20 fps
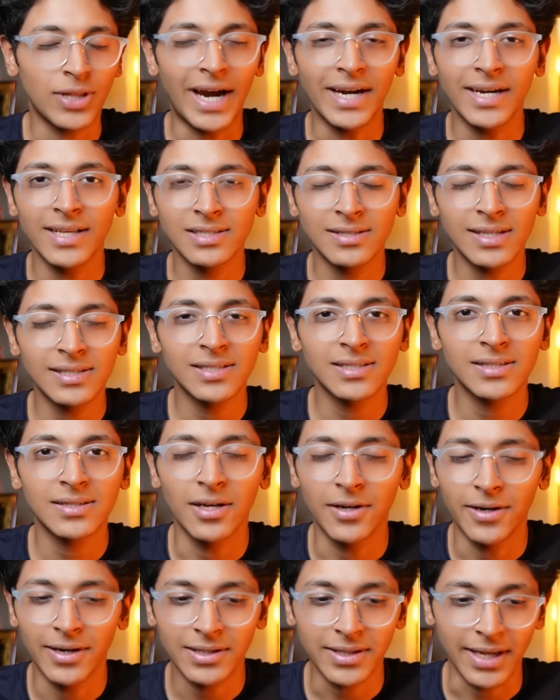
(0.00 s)
that is the
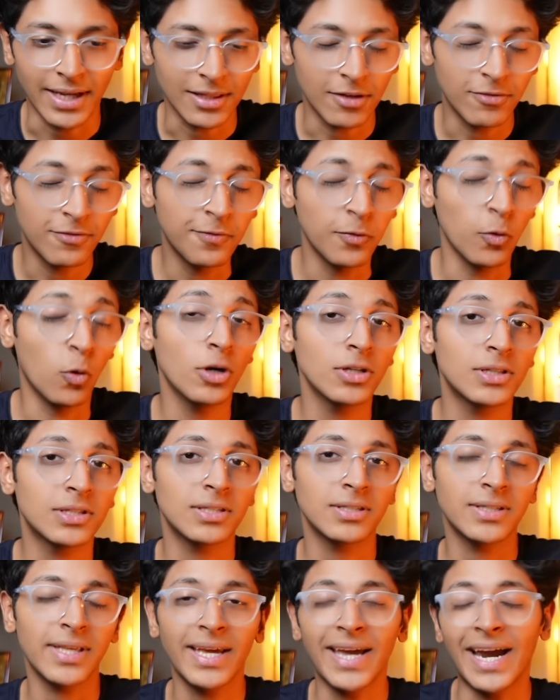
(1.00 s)
third thing. The
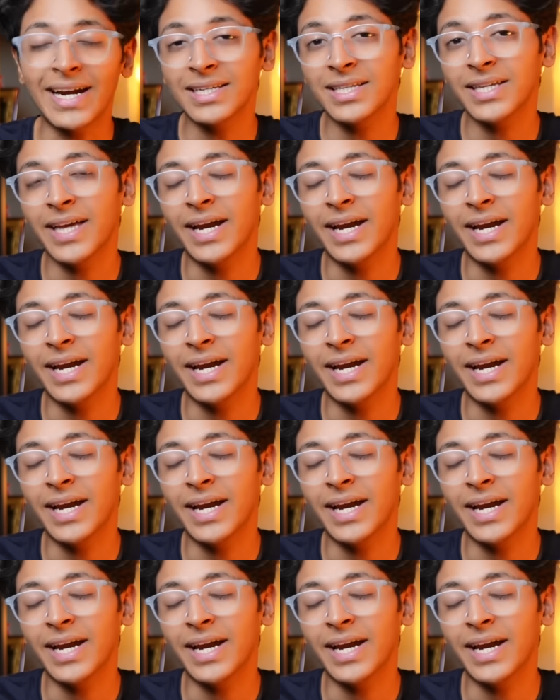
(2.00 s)
fourth thing at